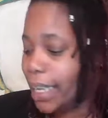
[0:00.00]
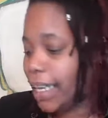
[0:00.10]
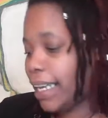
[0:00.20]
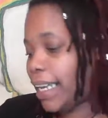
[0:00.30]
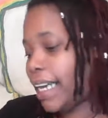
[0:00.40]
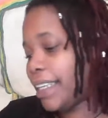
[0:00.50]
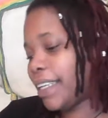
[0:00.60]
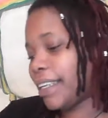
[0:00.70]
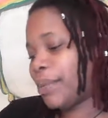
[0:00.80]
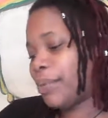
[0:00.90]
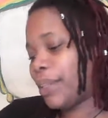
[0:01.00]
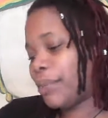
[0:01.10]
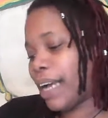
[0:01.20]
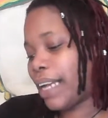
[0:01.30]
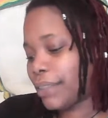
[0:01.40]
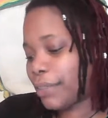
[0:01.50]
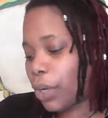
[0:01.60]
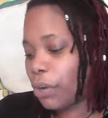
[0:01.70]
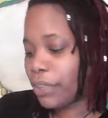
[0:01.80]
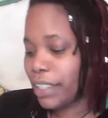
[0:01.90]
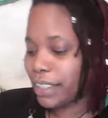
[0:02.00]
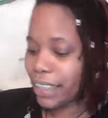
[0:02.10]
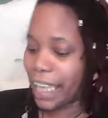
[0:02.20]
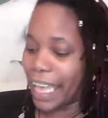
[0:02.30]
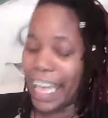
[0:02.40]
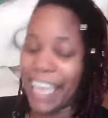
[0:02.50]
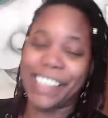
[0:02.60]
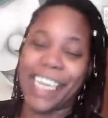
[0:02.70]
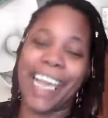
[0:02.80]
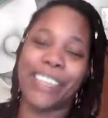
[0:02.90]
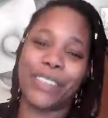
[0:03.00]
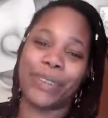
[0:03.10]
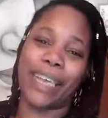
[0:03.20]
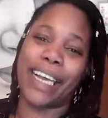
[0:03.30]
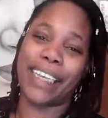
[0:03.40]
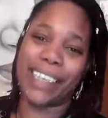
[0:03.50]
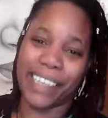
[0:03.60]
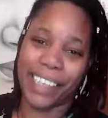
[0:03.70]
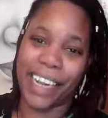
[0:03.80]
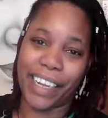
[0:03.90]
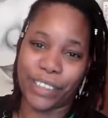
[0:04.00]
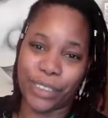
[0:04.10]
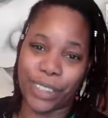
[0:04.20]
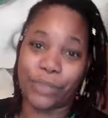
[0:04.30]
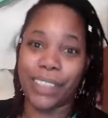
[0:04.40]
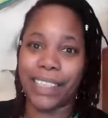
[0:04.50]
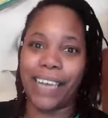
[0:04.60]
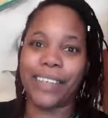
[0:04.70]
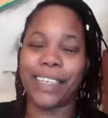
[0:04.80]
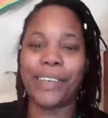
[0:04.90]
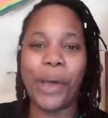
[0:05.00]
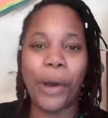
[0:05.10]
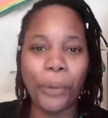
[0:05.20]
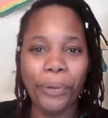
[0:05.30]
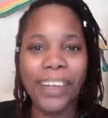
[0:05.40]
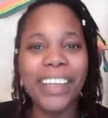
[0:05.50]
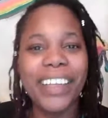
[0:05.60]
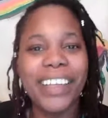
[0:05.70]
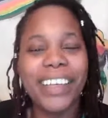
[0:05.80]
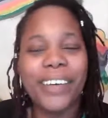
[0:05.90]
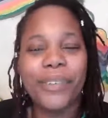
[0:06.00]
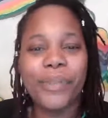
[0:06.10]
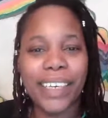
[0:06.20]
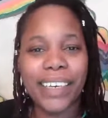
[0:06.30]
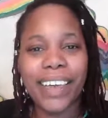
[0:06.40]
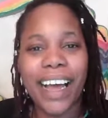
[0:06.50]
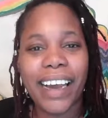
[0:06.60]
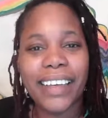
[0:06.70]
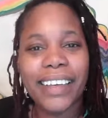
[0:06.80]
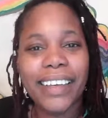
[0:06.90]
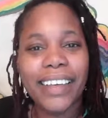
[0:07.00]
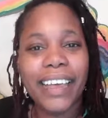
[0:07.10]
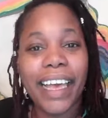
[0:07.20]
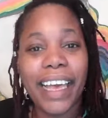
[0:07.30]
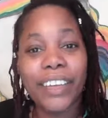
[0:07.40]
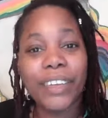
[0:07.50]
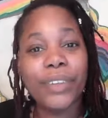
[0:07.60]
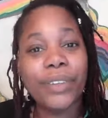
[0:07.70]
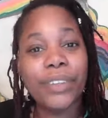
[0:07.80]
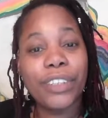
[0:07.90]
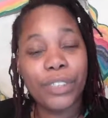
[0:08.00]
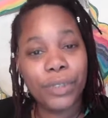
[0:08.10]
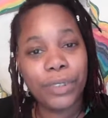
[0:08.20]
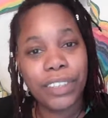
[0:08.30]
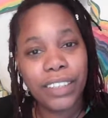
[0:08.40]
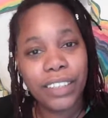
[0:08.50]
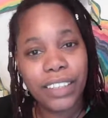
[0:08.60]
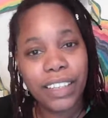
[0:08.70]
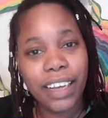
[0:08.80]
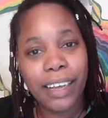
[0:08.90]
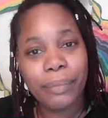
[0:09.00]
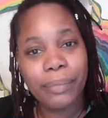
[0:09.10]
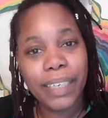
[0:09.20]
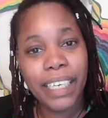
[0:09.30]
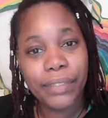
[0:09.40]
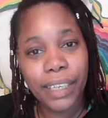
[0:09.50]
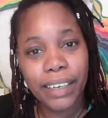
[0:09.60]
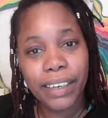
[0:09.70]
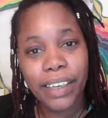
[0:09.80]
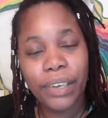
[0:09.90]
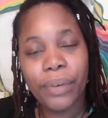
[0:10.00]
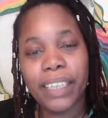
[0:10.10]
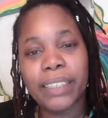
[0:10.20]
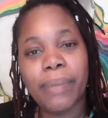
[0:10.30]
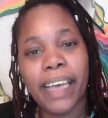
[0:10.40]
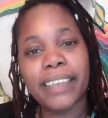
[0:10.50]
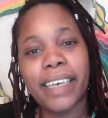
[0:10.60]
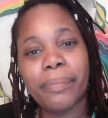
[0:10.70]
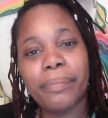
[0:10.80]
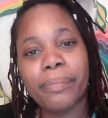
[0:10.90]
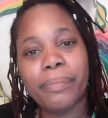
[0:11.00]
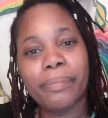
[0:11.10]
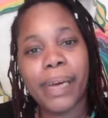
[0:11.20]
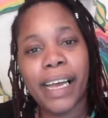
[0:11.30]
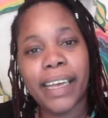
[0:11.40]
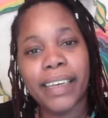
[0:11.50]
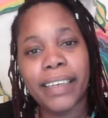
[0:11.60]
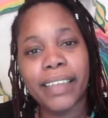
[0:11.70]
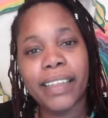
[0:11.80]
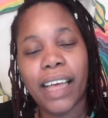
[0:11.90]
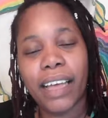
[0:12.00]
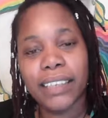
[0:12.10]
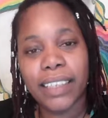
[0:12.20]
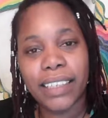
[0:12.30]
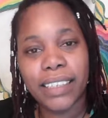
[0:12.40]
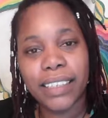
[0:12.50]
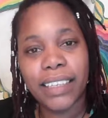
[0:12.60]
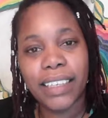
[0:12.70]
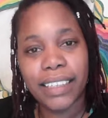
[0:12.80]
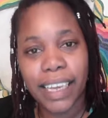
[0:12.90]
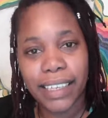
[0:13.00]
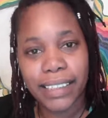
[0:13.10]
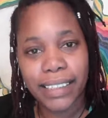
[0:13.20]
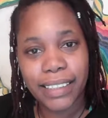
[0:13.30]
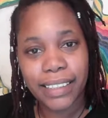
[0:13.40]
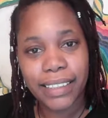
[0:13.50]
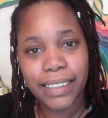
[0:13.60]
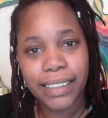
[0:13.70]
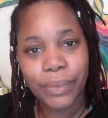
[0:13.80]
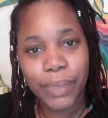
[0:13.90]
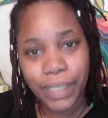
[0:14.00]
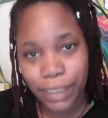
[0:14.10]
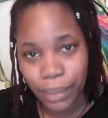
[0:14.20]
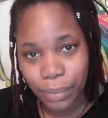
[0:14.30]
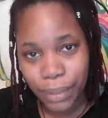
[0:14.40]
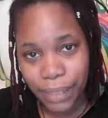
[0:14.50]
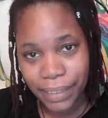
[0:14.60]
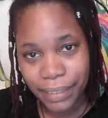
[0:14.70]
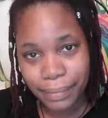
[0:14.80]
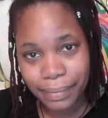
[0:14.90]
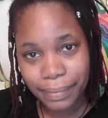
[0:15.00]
I think with the rise of COVID has answered that. And the answer is a resounding no. We cannot handle the truth, even when it's backed up by logic and science. We still don't believe it.